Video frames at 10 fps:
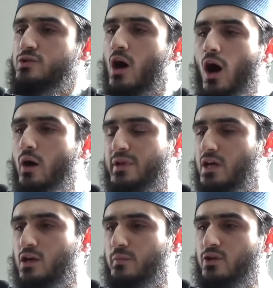harm in a
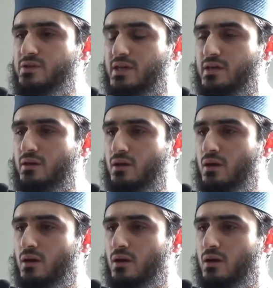community